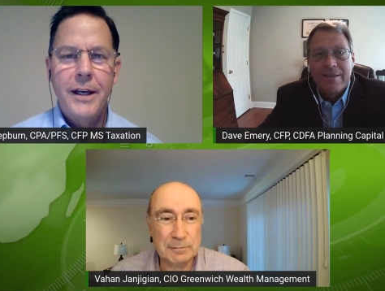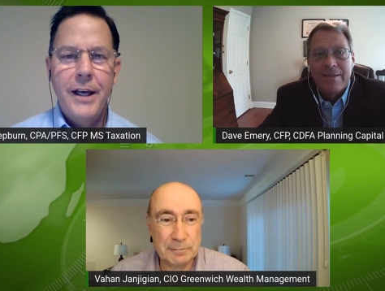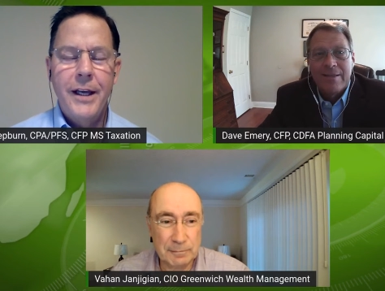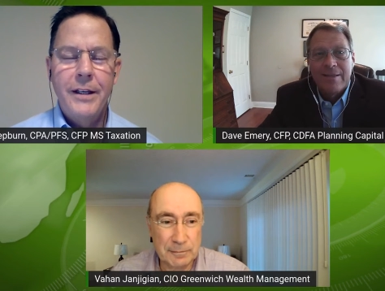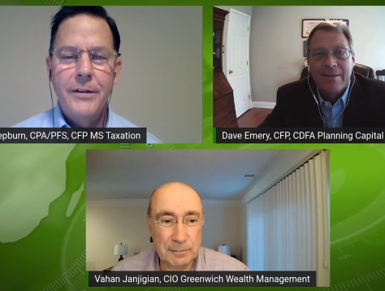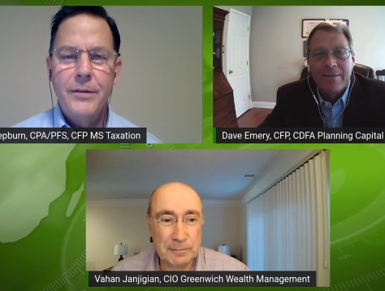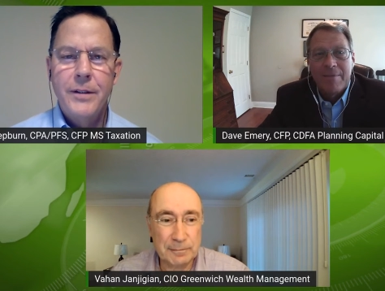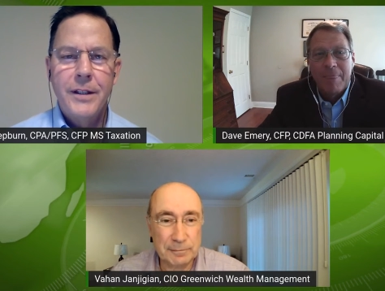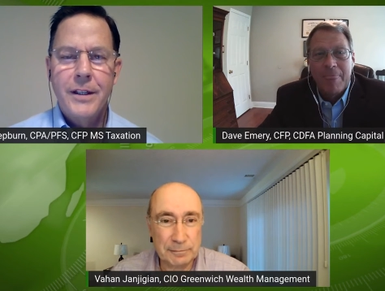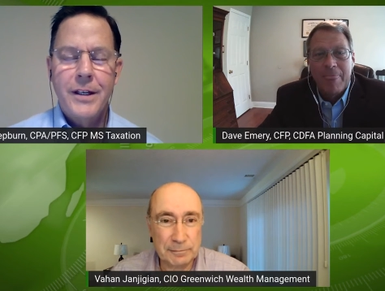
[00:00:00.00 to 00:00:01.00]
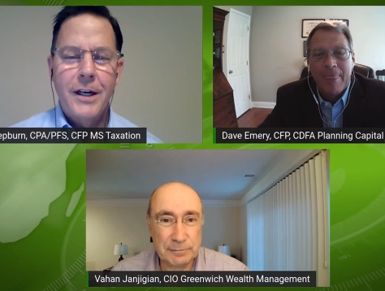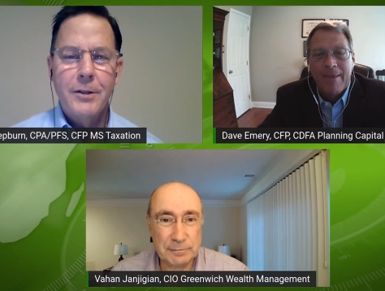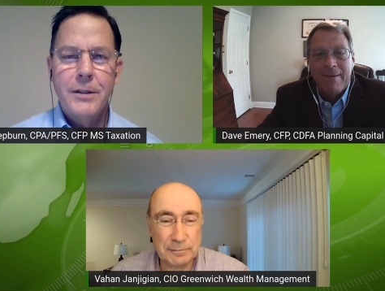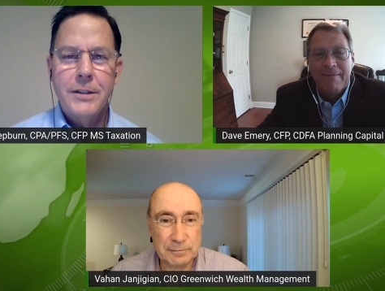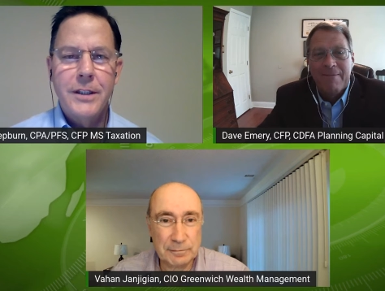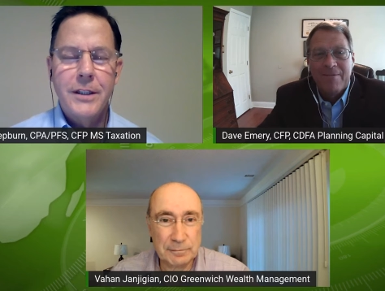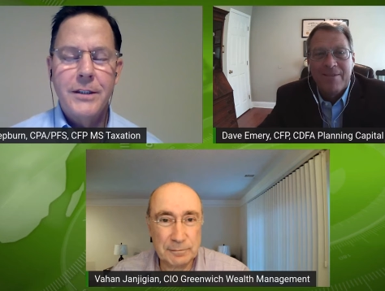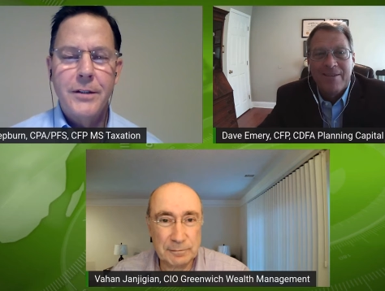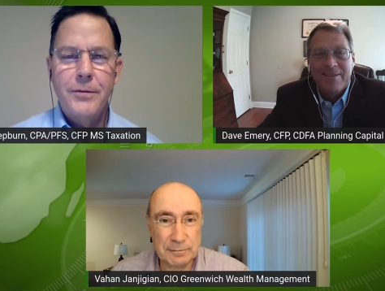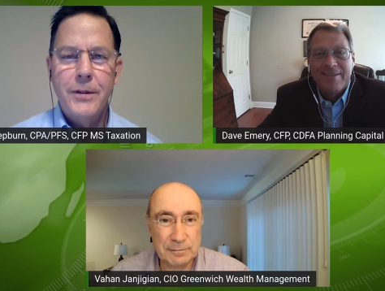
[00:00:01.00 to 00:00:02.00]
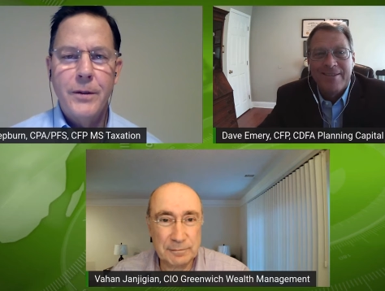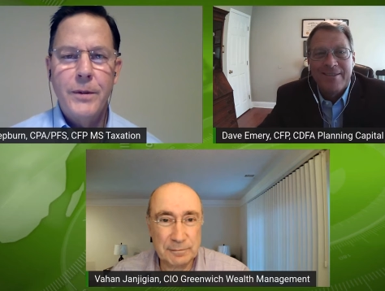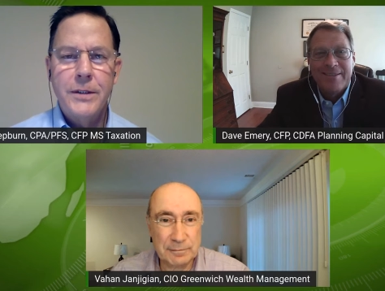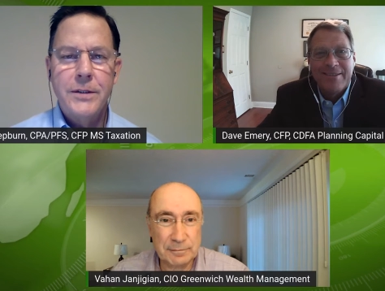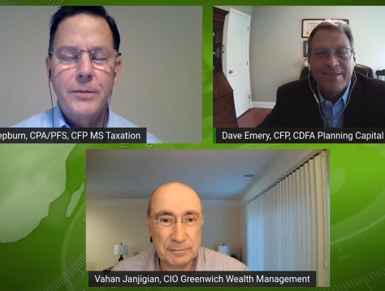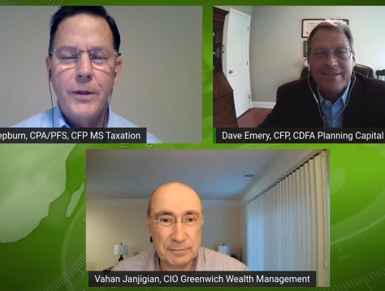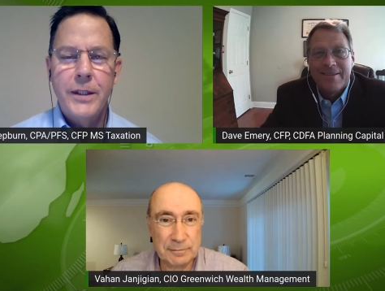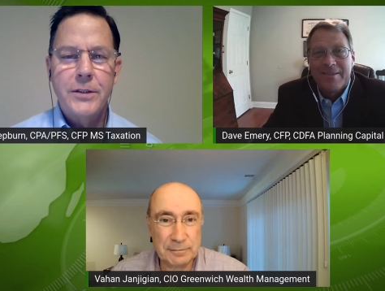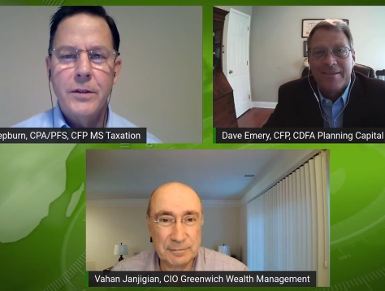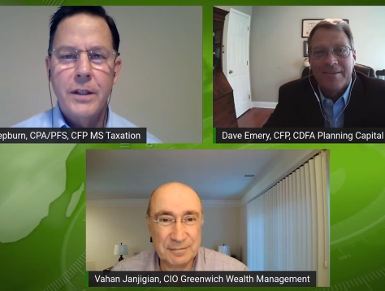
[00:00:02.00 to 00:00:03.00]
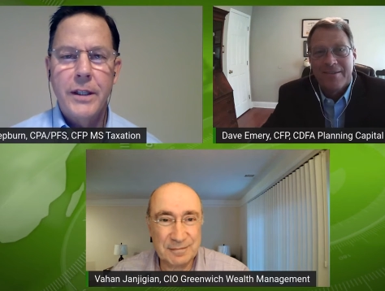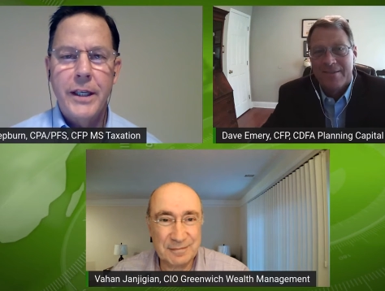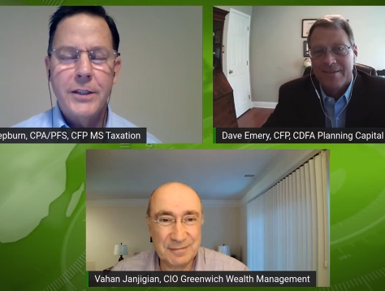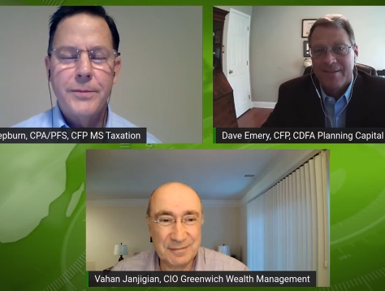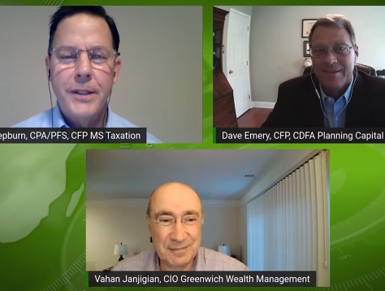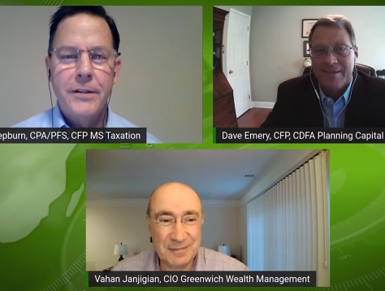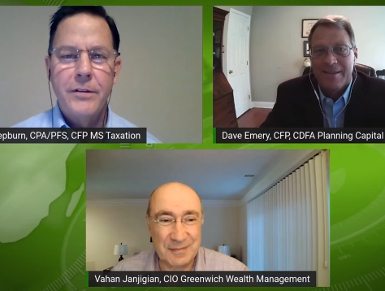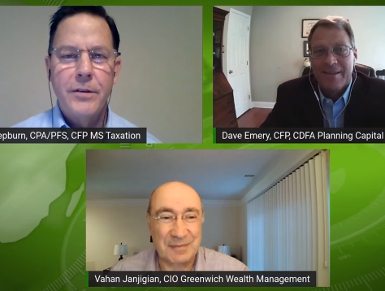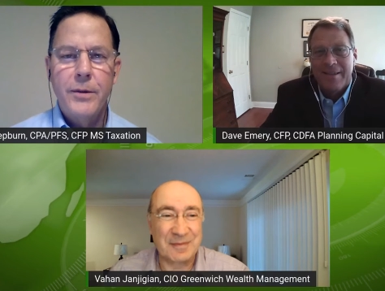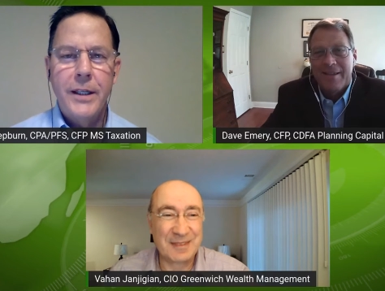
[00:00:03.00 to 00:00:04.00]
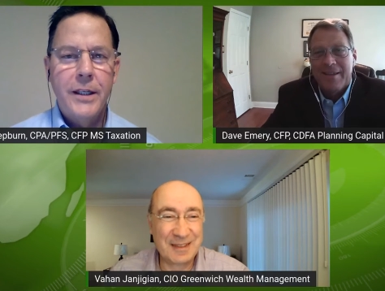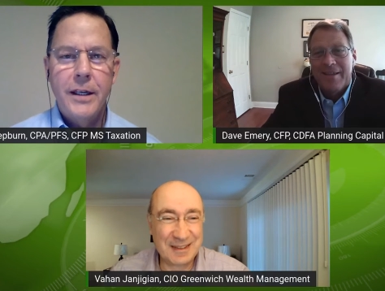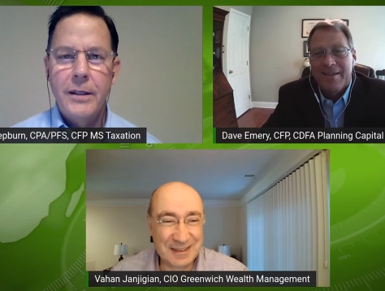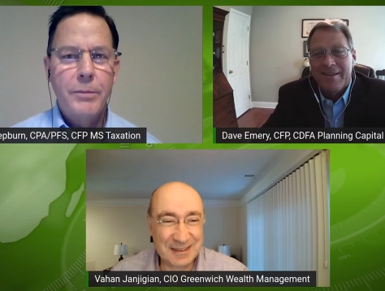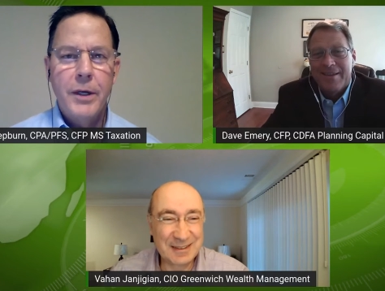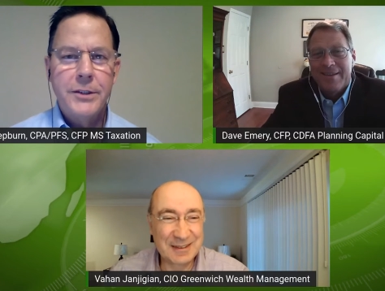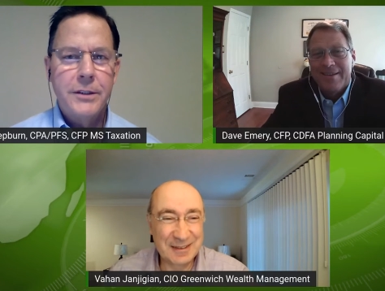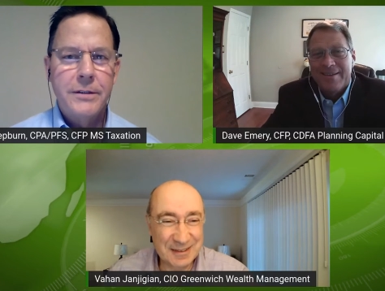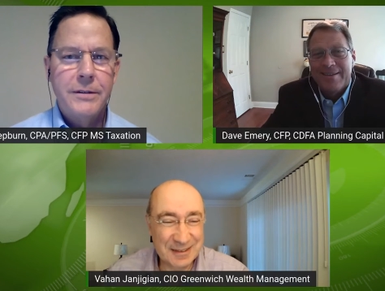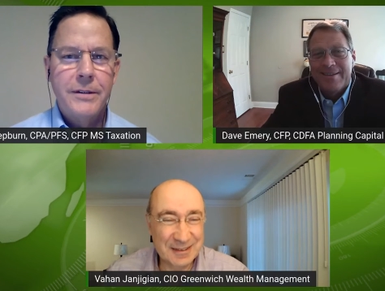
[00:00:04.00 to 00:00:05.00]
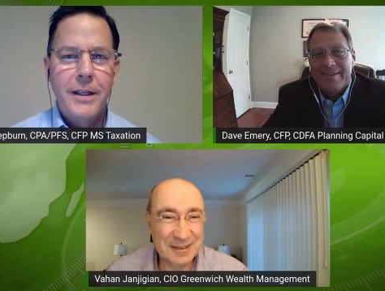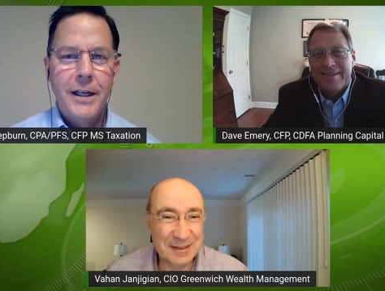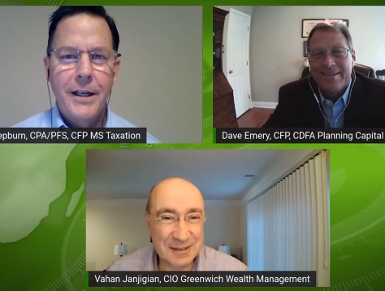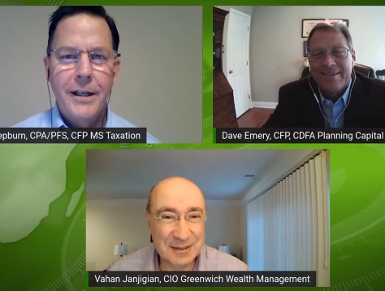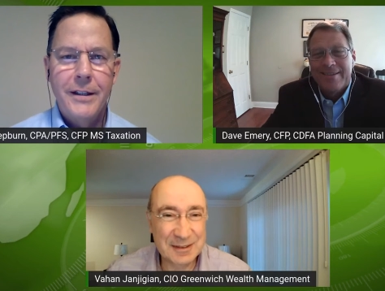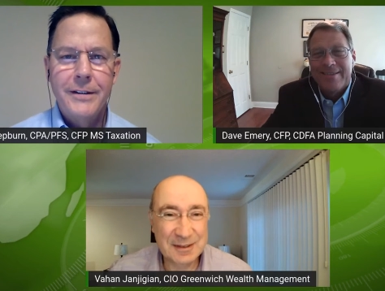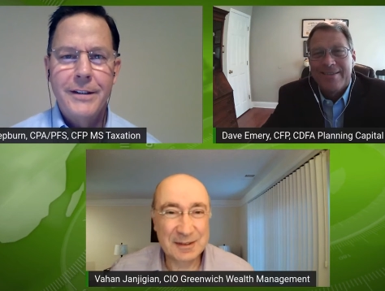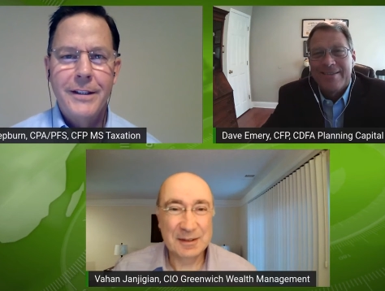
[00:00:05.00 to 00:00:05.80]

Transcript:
Speaker 1: and Congress, in its infinite wisdom, waits till the last minute to do any kind of budget uh,